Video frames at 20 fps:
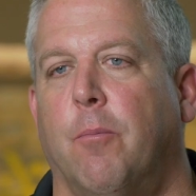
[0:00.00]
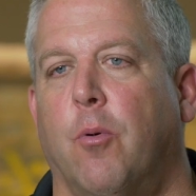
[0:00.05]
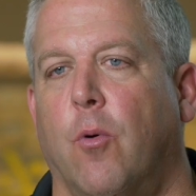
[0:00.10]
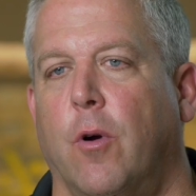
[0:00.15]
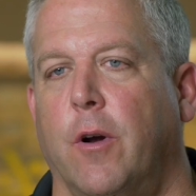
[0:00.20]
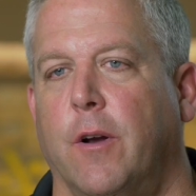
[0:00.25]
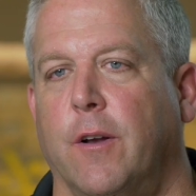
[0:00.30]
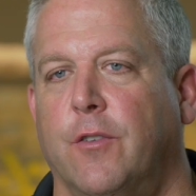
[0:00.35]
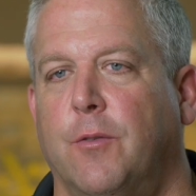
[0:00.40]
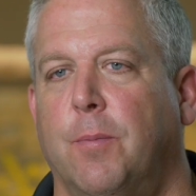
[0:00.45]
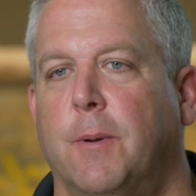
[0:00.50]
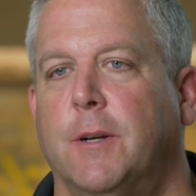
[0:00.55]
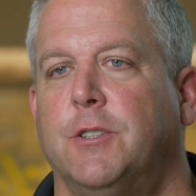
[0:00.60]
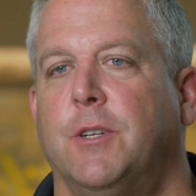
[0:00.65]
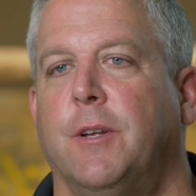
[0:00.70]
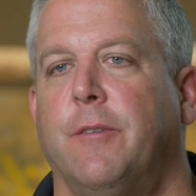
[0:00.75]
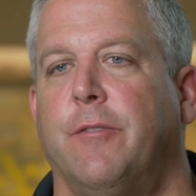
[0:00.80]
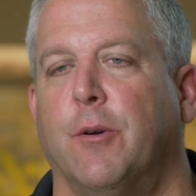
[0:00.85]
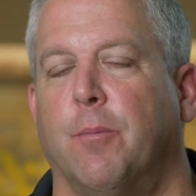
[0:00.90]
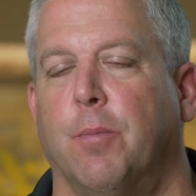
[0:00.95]
important,
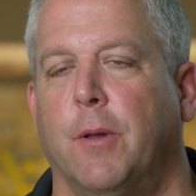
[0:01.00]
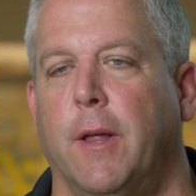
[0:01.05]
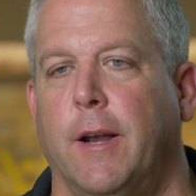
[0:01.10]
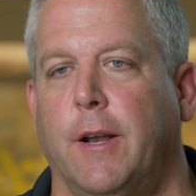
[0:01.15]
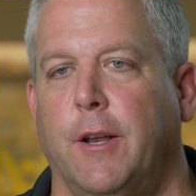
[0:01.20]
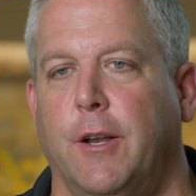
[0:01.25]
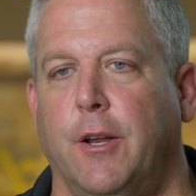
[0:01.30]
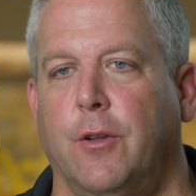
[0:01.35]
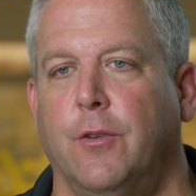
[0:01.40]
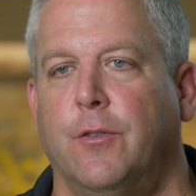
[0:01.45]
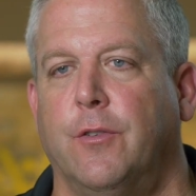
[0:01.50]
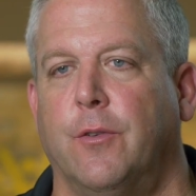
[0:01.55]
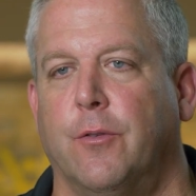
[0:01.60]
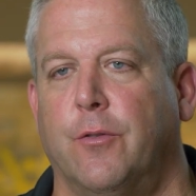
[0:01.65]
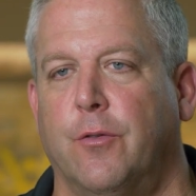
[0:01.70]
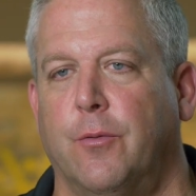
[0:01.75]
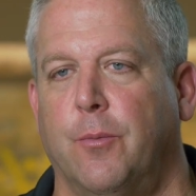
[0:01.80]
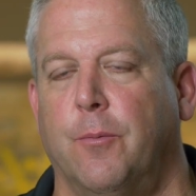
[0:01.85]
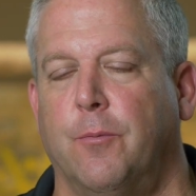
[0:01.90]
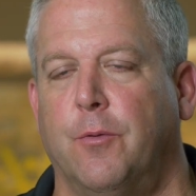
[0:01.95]
especially if you're planning to use the
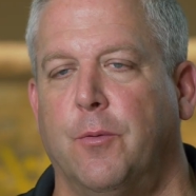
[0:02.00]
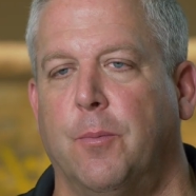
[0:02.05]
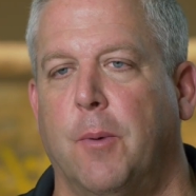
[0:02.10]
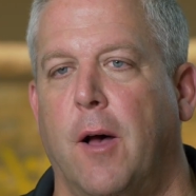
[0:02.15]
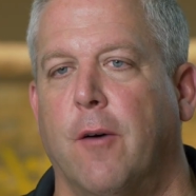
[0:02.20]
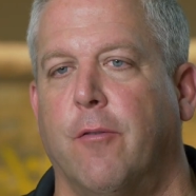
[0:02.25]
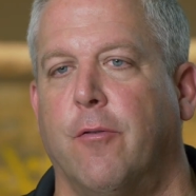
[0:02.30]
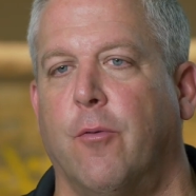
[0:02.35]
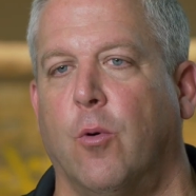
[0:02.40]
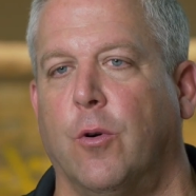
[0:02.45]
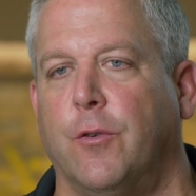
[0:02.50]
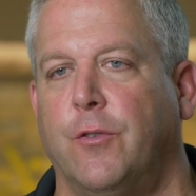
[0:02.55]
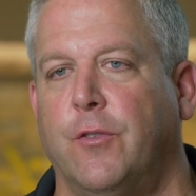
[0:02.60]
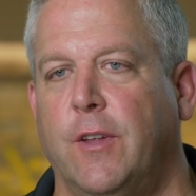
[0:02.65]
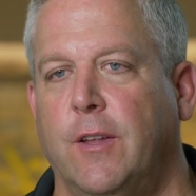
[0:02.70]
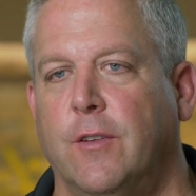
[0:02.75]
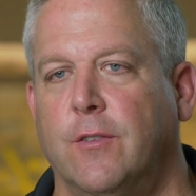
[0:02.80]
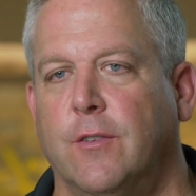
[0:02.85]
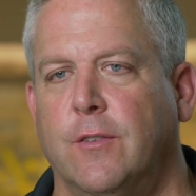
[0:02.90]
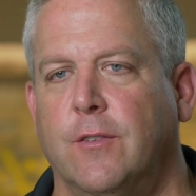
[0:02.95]
swim spa 4
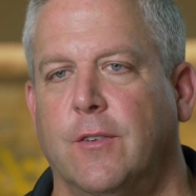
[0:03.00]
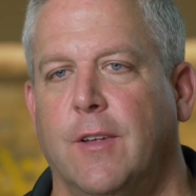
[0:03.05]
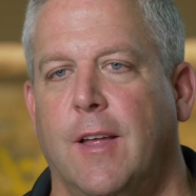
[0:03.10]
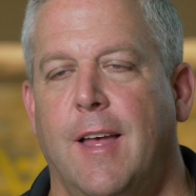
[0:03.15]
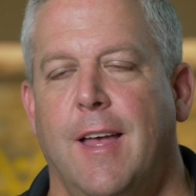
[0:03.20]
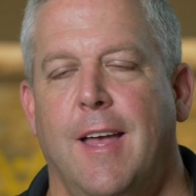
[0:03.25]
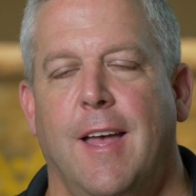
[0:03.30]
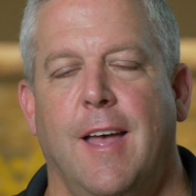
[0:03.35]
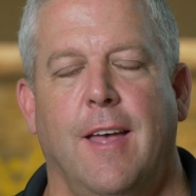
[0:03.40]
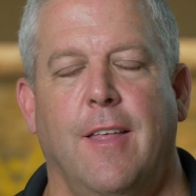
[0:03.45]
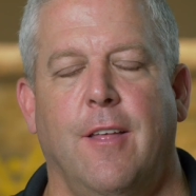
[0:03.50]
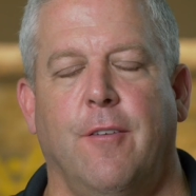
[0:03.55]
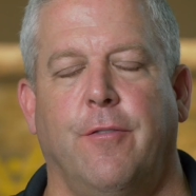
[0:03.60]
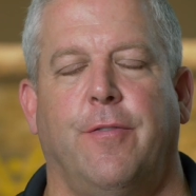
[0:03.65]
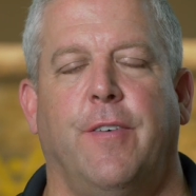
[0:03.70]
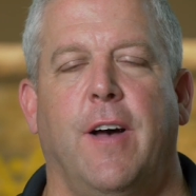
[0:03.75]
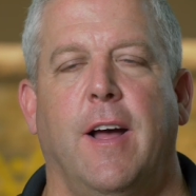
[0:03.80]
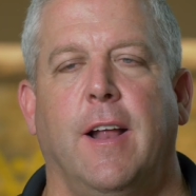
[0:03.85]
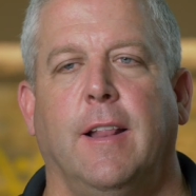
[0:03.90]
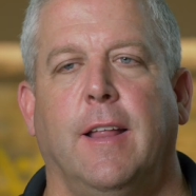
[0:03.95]
seasons. And then
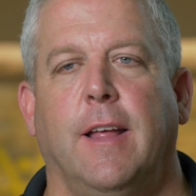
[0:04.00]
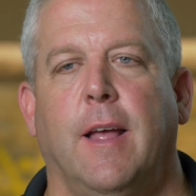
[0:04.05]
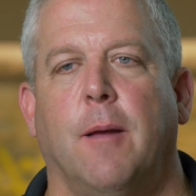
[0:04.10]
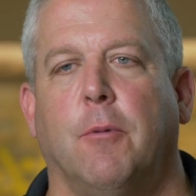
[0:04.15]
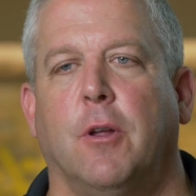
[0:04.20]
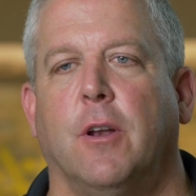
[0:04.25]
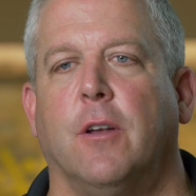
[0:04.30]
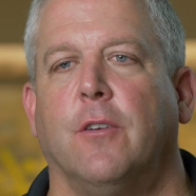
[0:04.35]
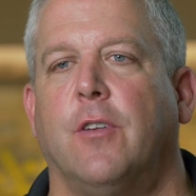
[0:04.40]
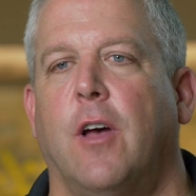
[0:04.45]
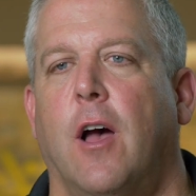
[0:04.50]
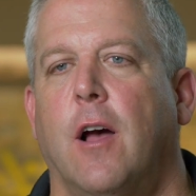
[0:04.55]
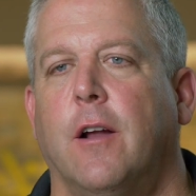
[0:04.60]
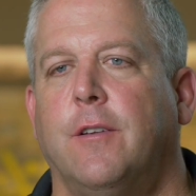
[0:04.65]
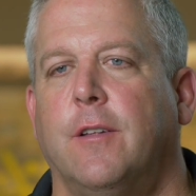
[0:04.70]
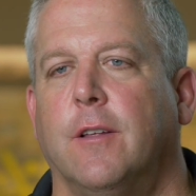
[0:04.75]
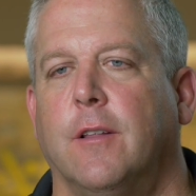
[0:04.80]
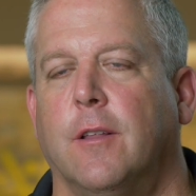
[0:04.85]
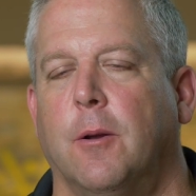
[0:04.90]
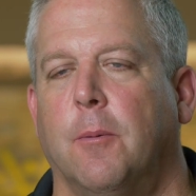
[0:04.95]
finally, I'm going to talk
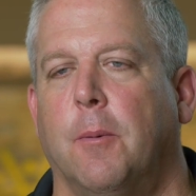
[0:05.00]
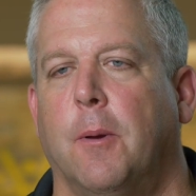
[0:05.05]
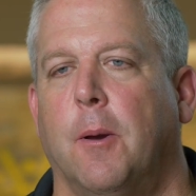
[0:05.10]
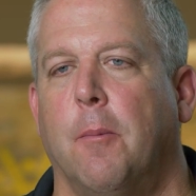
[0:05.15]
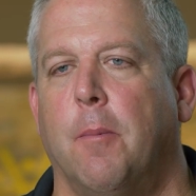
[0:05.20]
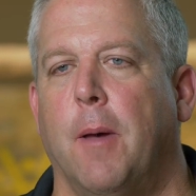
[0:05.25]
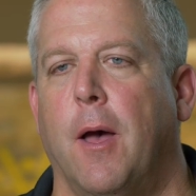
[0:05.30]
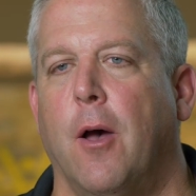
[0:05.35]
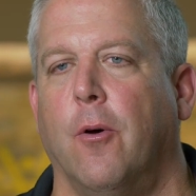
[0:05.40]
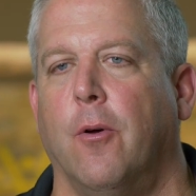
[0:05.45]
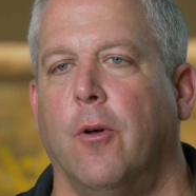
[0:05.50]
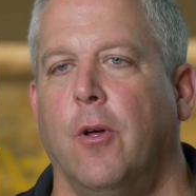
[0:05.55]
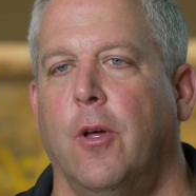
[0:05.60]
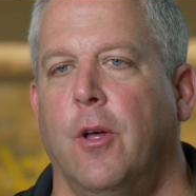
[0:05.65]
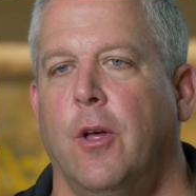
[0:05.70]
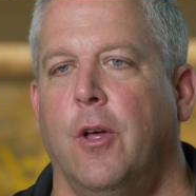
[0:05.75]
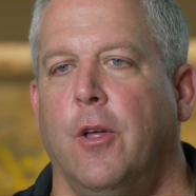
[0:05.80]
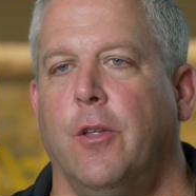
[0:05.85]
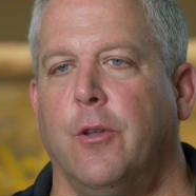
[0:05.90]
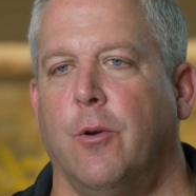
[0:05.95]
to you a little bit about
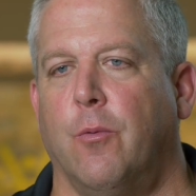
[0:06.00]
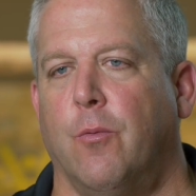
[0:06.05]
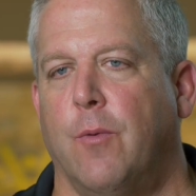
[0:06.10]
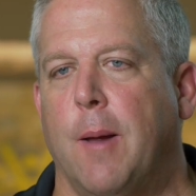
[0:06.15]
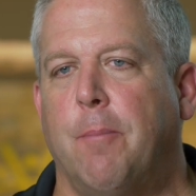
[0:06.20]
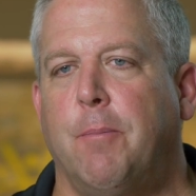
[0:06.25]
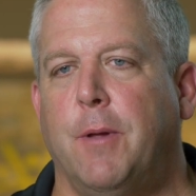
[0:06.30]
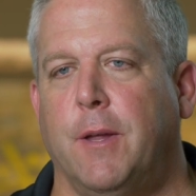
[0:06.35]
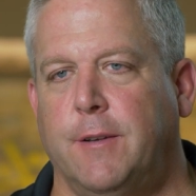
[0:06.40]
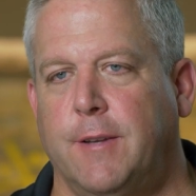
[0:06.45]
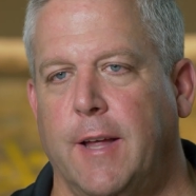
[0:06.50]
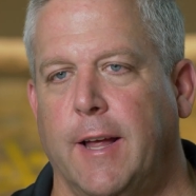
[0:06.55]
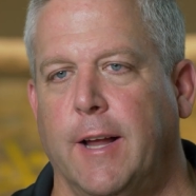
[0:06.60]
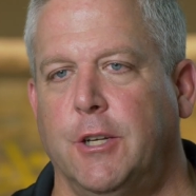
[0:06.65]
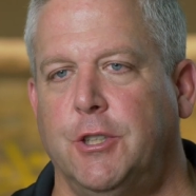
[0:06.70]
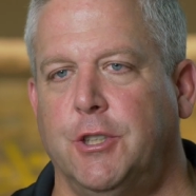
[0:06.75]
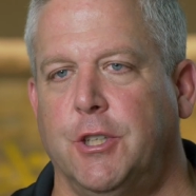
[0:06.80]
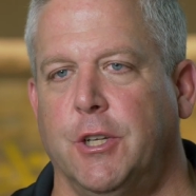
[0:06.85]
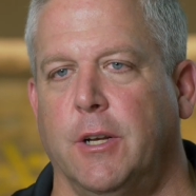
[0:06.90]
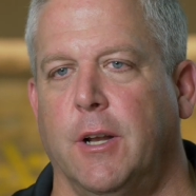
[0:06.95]
the
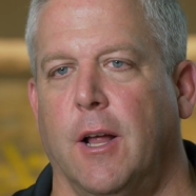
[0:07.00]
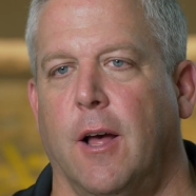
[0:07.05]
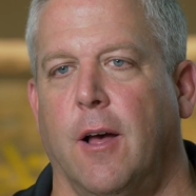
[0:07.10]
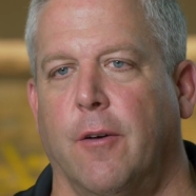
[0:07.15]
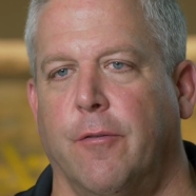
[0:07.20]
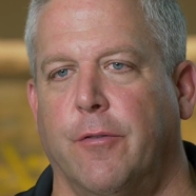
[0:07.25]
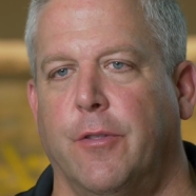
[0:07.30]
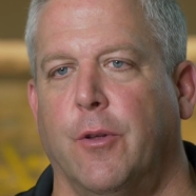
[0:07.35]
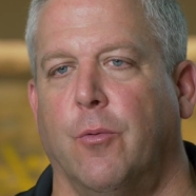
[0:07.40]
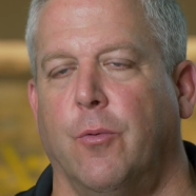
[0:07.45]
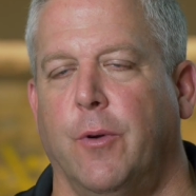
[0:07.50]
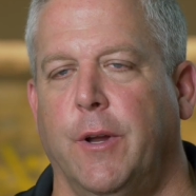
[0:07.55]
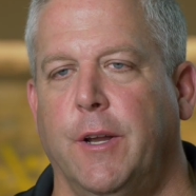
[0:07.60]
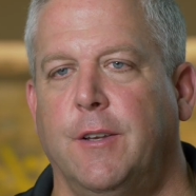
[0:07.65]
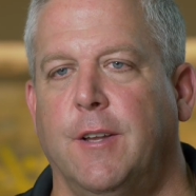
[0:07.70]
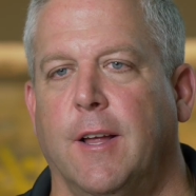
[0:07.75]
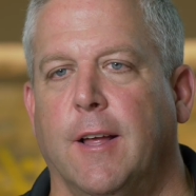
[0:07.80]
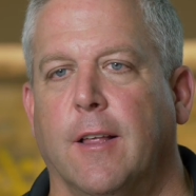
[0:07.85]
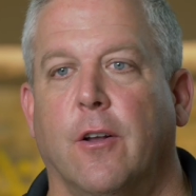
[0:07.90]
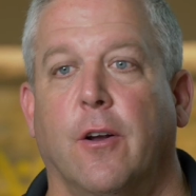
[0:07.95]
reputation of the
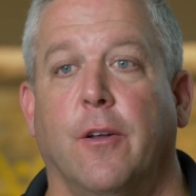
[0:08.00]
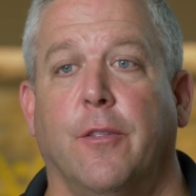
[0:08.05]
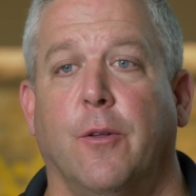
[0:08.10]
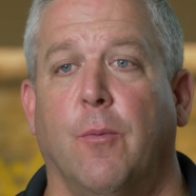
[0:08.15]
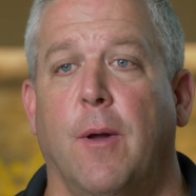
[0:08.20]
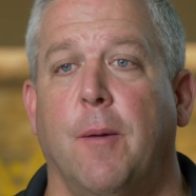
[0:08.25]
retailer and the